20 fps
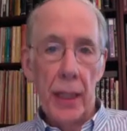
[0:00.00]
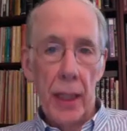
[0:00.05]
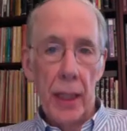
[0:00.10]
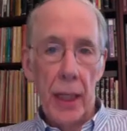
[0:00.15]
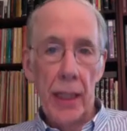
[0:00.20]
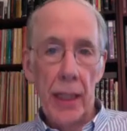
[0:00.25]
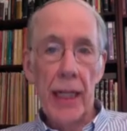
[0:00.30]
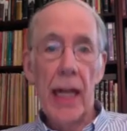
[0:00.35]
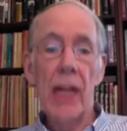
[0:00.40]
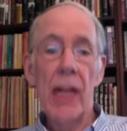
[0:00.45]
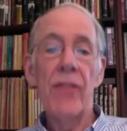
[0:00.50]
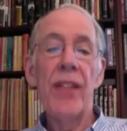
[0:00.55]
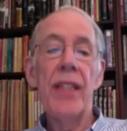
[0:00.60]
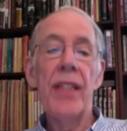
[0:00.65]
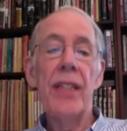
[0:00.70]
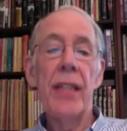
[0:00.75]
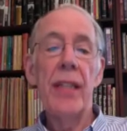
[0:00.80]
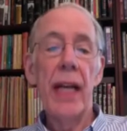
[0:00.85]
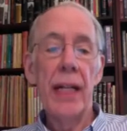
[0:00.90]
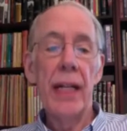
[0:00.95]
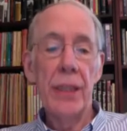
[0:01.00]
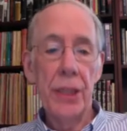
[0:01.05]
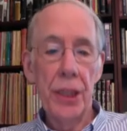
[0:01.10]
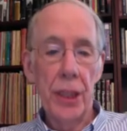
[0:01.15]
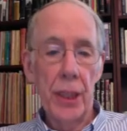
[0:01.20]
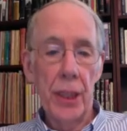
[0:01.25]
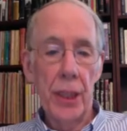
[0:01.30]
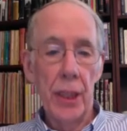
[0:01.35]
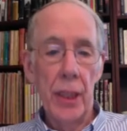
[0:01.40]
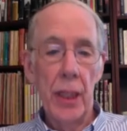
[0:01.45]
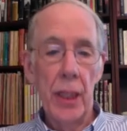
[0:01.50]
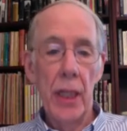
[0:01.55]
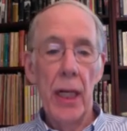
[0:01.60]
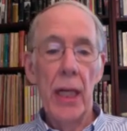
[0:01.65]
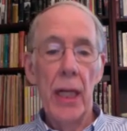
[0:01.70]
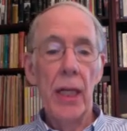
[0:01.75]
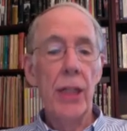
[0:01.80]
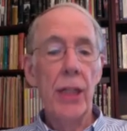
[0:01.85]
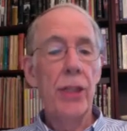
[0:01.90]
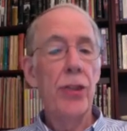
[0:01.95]
a lot of intention,
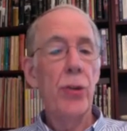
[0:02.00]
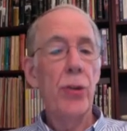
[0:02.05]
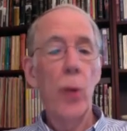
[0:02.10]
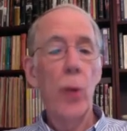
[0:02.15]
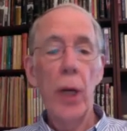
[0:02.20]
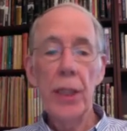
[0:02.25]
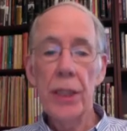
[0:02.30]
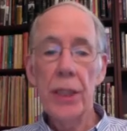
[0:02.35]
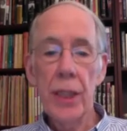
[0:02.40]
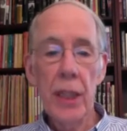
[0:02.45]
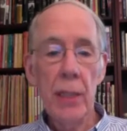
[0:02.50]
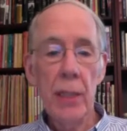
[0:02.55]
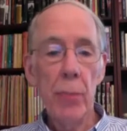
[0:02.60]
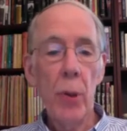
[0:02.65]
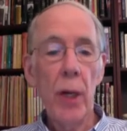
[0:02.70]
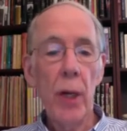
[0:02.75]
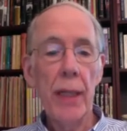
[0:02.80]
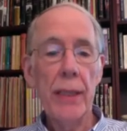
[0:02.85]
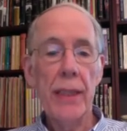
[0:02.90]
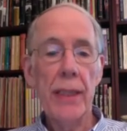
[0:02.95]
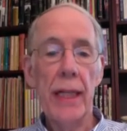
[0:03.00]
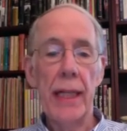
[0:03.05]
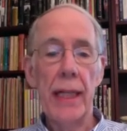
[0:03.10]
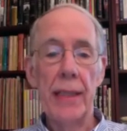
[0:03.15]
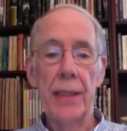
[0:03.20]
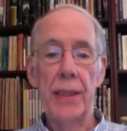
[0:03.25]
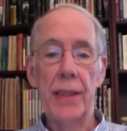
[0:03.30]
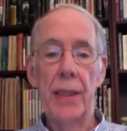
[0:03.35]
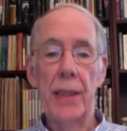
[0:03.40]
trust in the process.